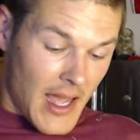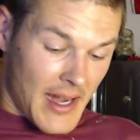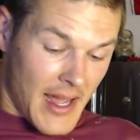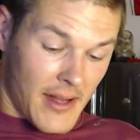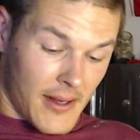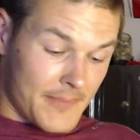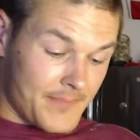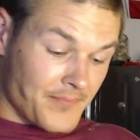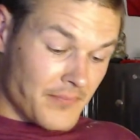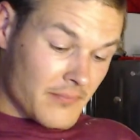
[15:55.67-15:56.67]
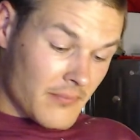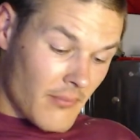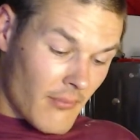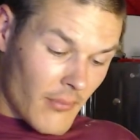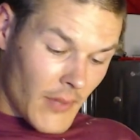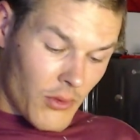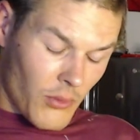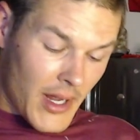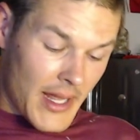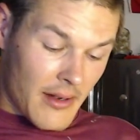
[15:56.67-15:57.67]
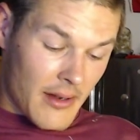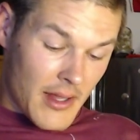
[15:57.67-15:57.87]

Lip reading: And hell, right,